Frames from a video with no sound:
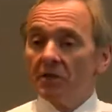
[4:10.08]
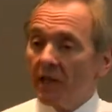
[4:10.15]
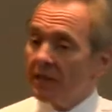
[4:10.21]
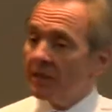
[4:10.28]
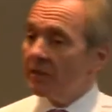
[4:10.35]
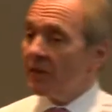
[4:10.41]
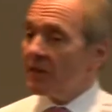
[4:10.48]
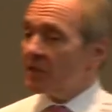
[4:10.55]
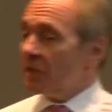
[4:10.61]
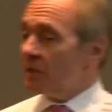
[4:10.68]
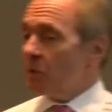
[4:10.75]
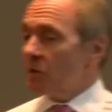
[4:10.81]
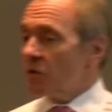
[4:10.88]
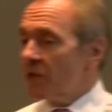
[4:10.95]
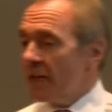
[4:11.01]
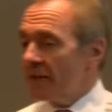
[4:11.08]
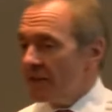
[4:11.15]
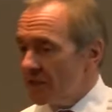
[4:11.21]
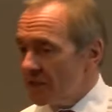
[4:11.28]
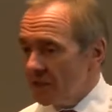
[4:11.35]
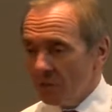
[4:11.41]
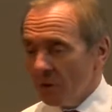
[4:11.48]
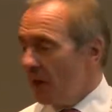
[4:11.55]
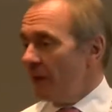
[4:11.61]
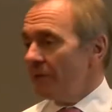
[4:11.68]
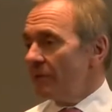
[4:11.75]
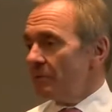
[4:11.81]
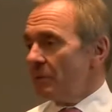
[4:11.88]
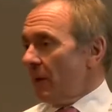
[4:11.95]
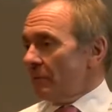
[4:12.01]
executive. I said, what's that? They said,
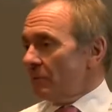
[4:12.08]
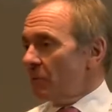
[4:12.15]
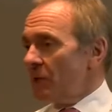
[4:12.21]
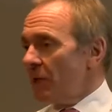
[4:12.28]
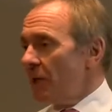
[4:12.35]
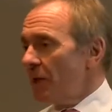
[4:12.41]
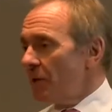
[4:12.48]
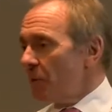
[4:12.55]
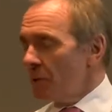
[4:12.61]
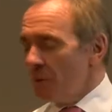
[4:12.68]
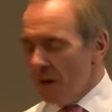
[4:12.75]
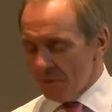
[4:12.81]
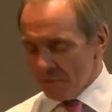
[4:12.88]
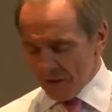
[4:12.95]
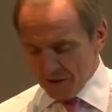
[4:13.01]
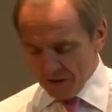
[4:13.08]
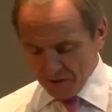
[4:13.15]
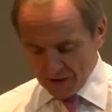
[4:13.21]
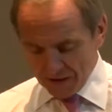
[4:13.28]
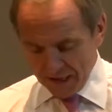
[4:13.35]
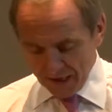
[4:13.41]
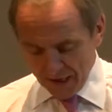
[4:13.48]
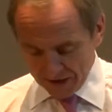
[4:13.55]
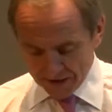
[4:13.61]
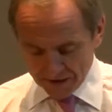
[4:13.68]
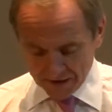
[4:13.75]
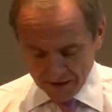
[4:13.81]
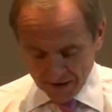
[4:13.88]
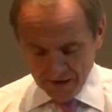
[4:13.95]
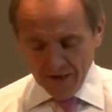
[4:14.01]
well, we don't know. We were hoping you'd tell
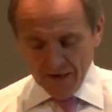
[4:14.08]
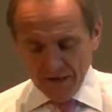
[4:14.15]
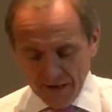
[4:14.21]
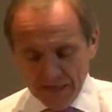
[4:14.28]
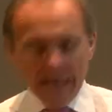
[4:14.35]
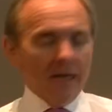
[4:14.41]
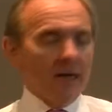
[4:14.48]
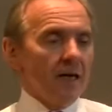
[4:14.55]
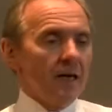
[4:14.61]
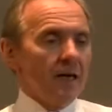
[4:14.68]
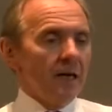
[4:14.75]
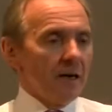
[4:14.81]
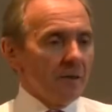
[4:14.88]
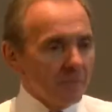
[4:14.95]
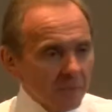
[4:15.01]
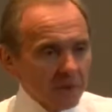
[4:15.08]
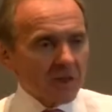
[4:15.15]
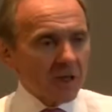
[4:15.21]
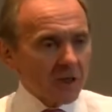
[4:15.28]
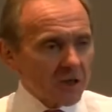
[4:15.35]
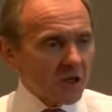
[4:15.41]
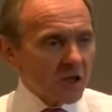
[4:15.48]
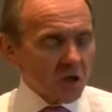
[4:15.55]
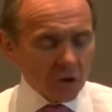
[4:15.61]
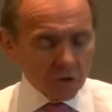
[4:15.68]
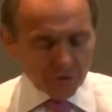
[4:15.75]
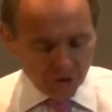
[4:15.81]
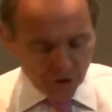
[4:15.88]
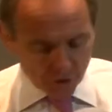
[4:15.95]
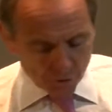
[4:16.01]
us. So it's a sort
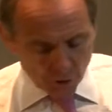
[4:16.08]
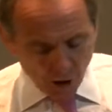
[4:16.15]
of new